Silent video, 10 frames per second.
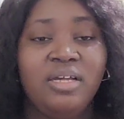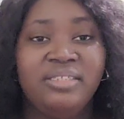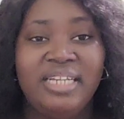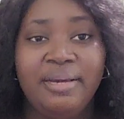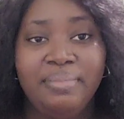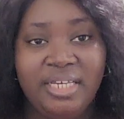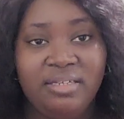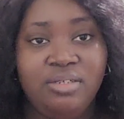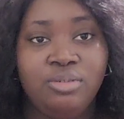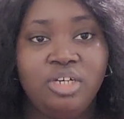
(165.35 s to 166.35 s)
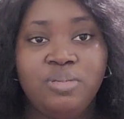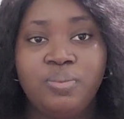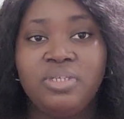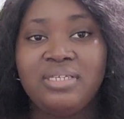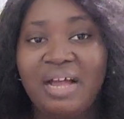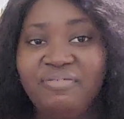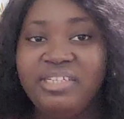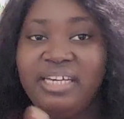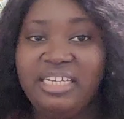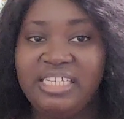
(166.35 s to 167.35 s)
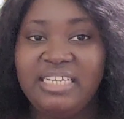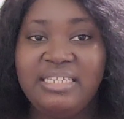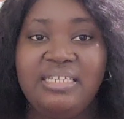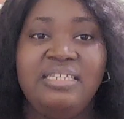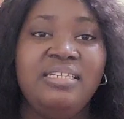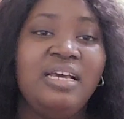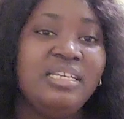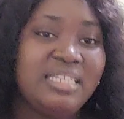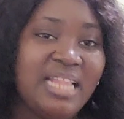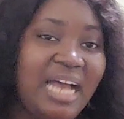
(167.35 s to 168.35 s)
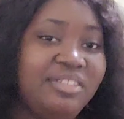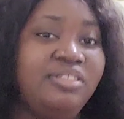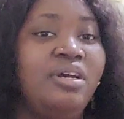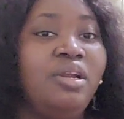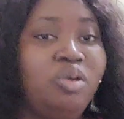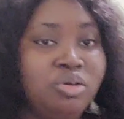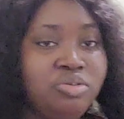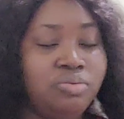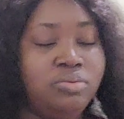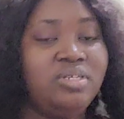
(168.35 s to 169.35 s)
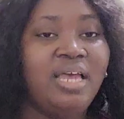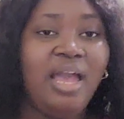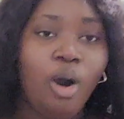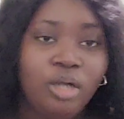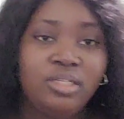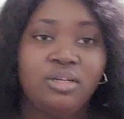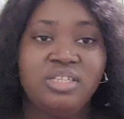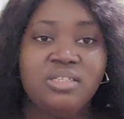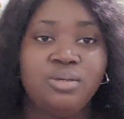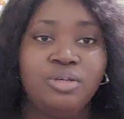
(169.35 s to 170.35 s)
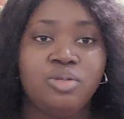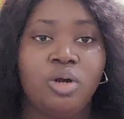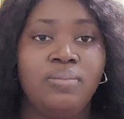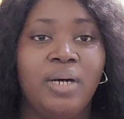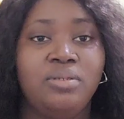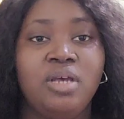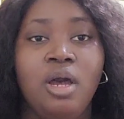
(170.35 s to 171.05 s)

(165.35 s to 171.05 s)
name is, you just put staffing agency/lawsuit. All the lawsuits is going to come out.